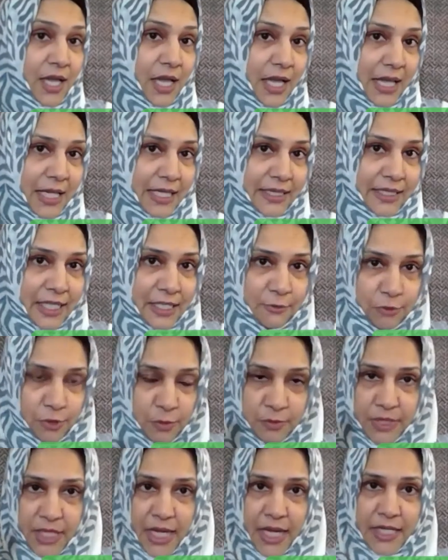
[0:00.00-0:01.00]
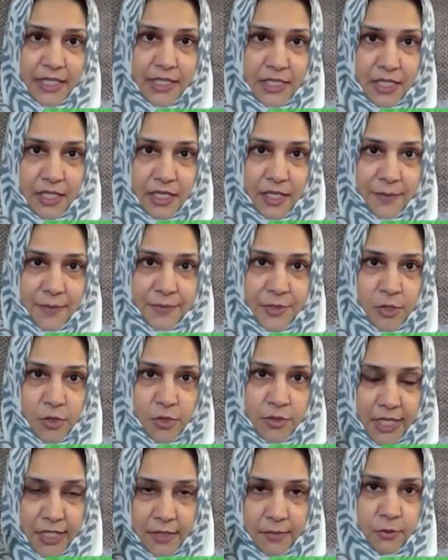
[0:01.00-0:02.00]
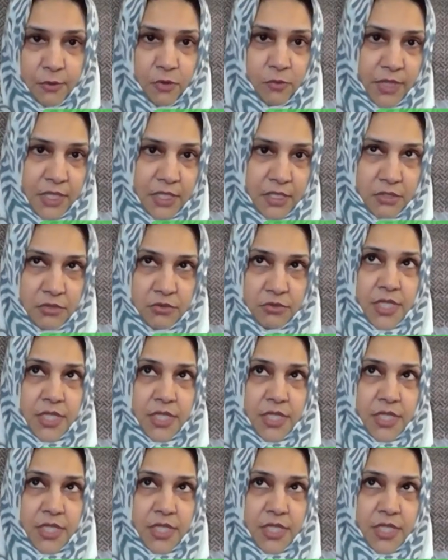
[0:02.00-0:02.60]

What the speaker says: And then from that, that moment,